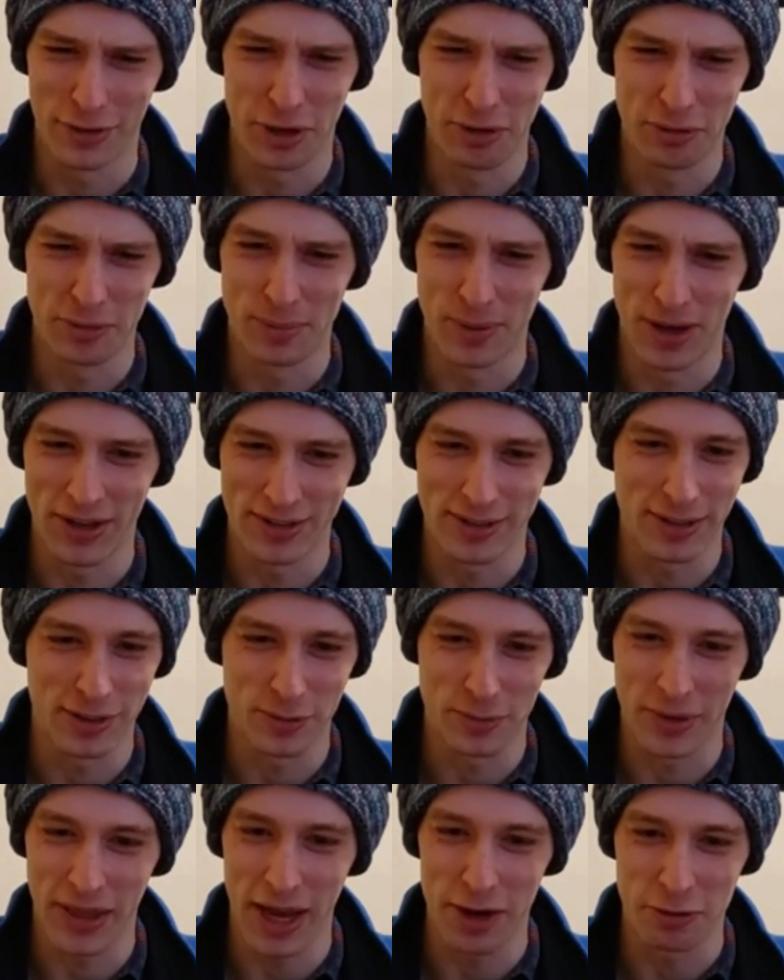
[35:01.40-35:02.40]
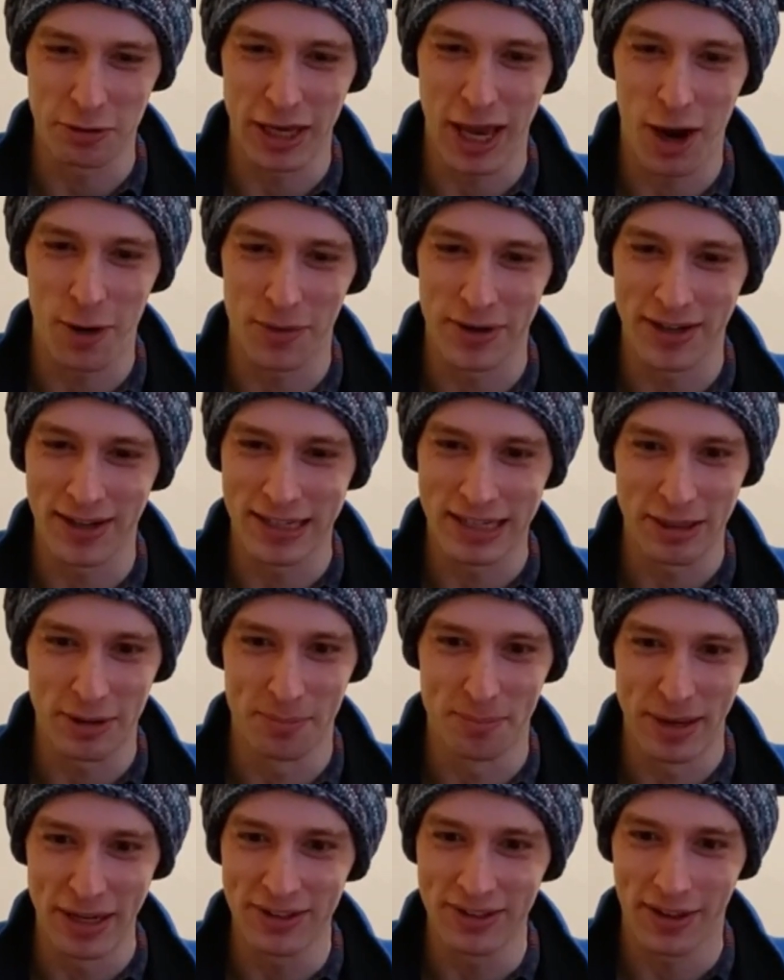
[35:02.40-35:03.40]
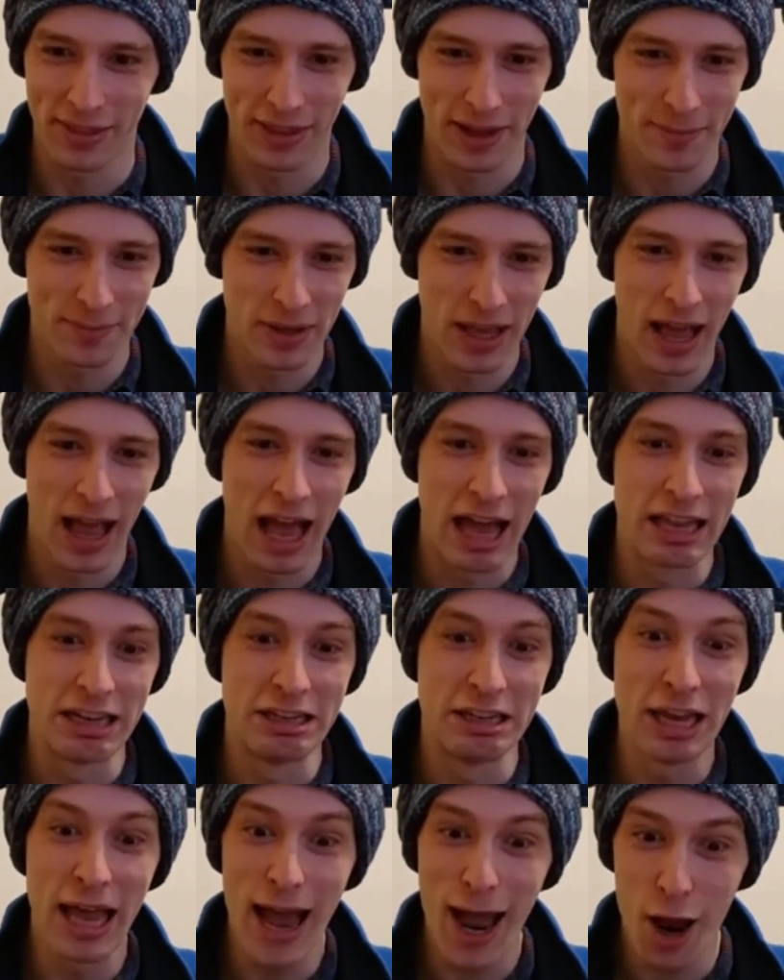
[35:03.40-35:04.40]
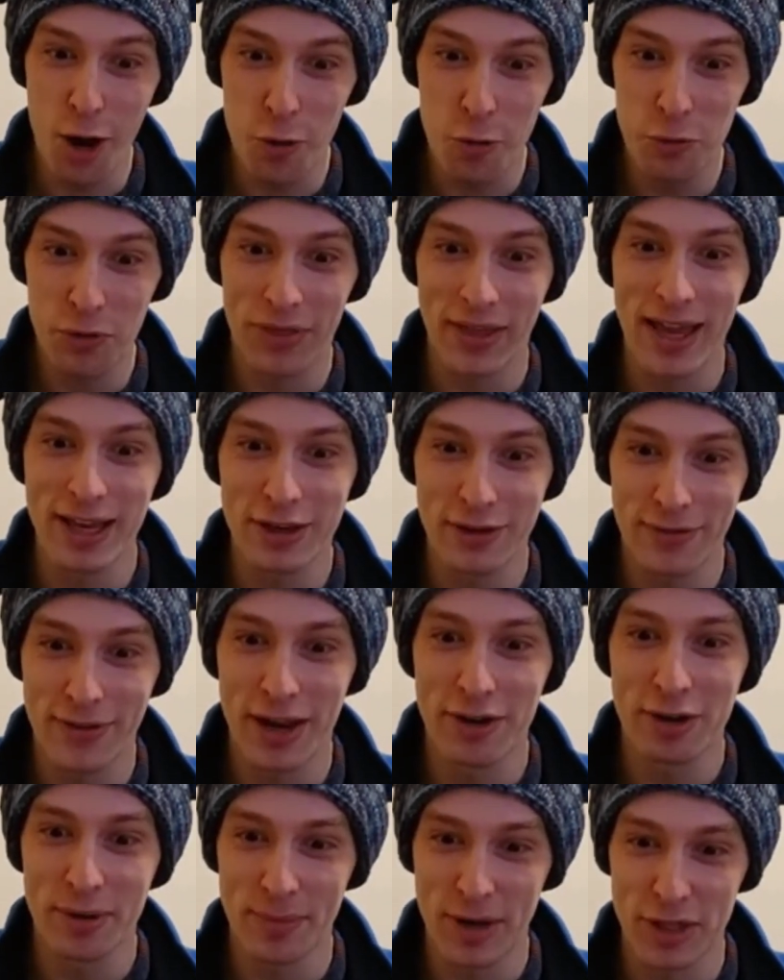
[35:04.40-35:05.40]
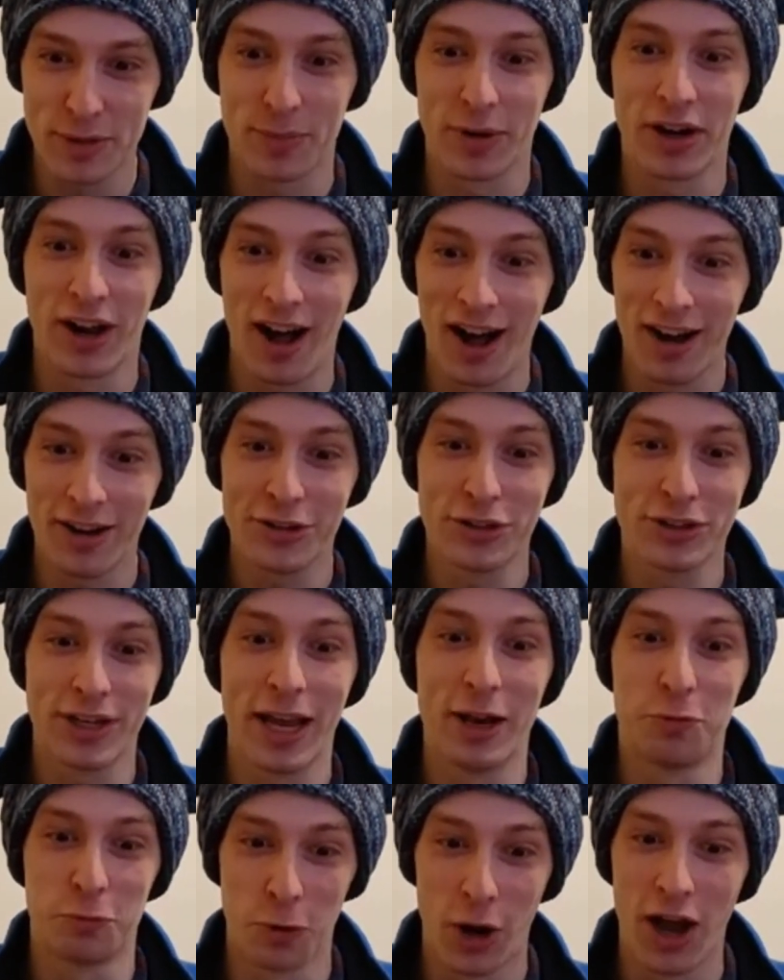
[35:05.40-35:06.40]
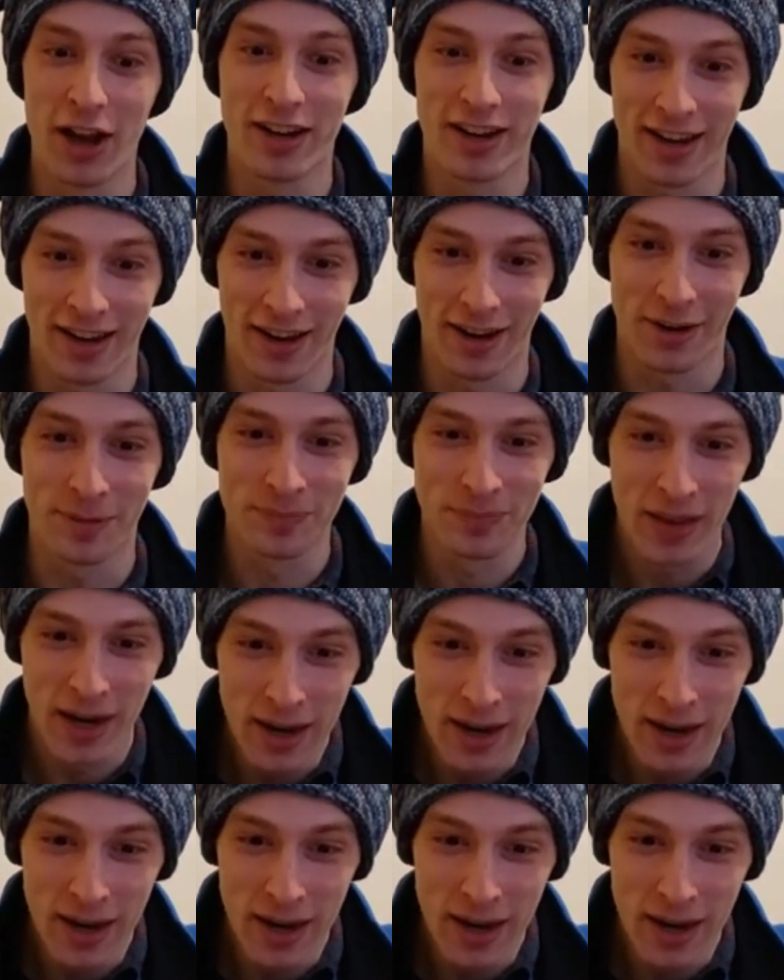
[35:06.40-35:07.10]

of those monsters without going into the middle of them. No, thank you very much, but I'll stay right here.